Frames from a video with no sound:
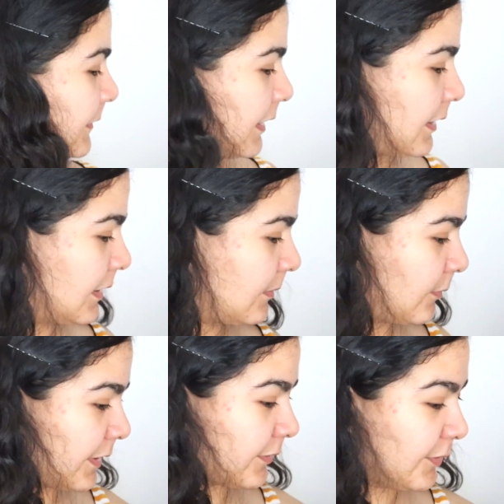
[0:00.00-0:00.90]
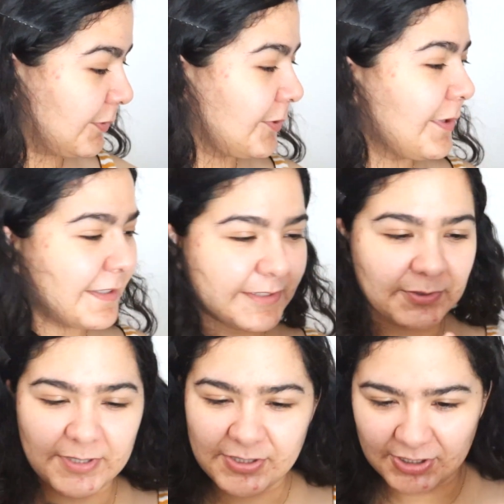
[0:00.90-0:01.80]
What else? Oh, and the
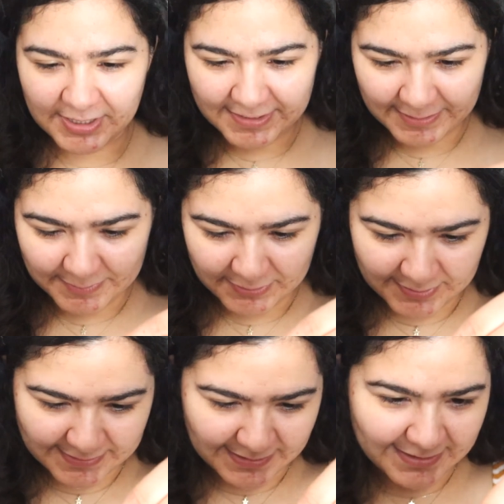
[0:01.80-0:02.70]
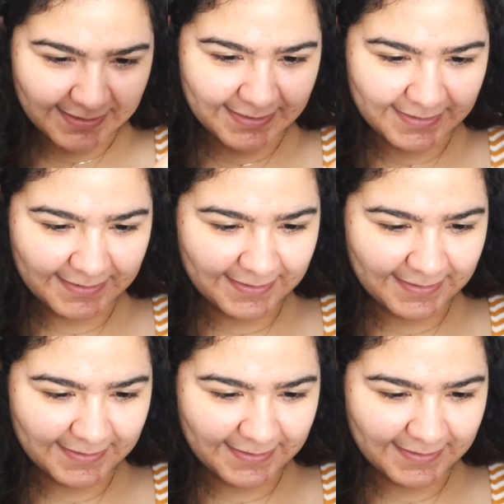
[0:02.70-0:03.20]
scrunchies. I'm so excited.